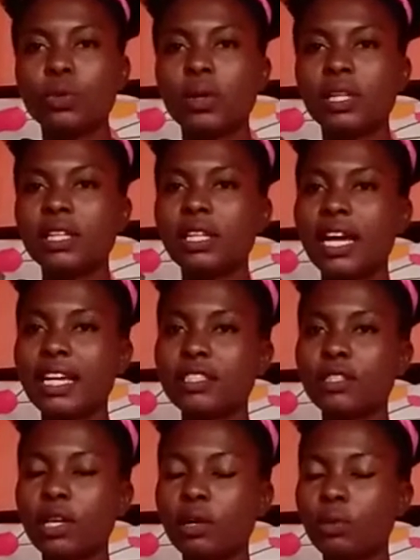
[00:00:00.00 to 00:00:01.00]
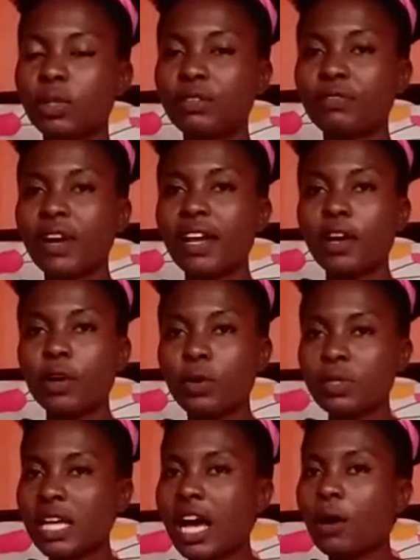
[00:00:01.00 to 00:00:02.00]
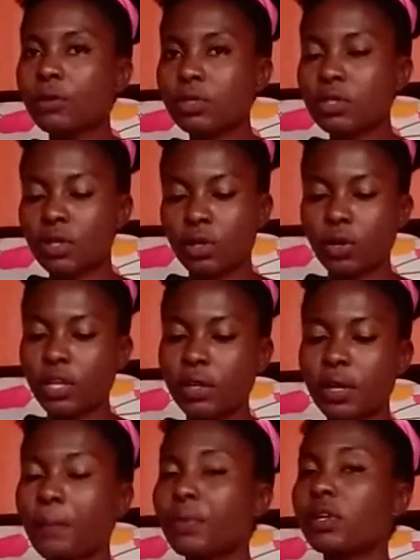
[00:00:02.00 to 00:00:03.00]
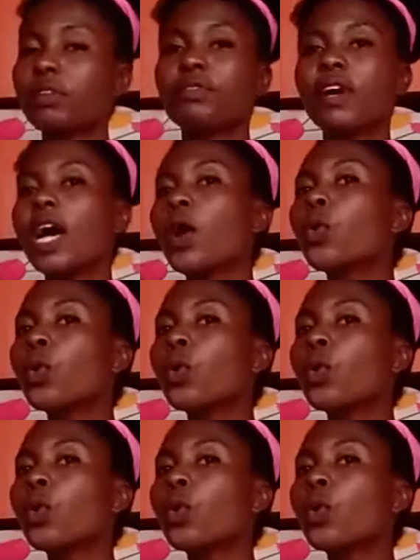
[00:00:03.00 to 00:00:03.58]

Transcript: When the fire goes out, okay, you can put out the fire.